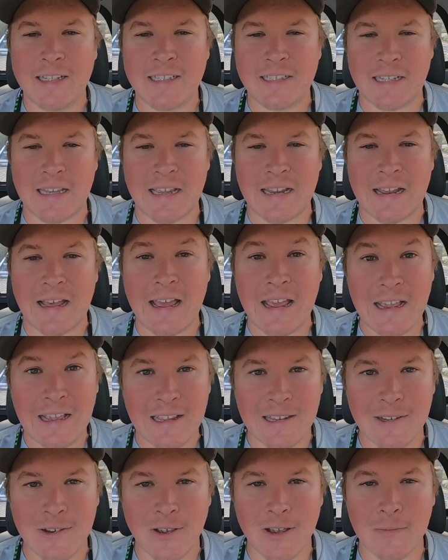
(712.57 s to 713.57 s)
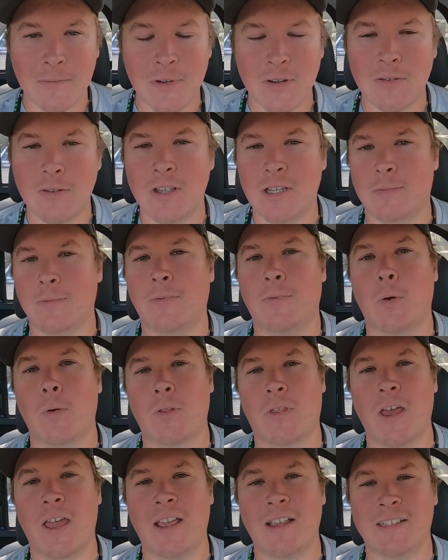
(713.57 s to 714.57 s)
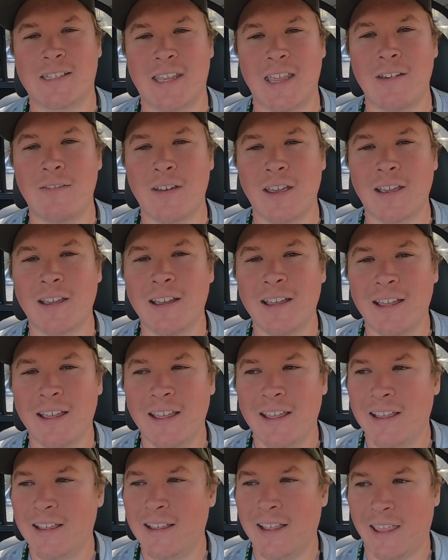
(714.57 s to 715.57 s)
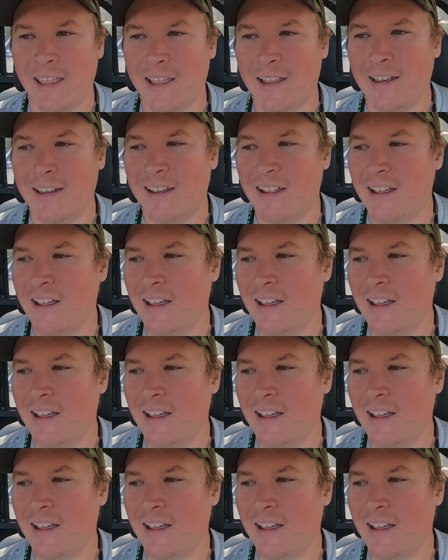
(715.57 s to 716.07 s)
saying, hey, can you come do this before Thanksgiving? And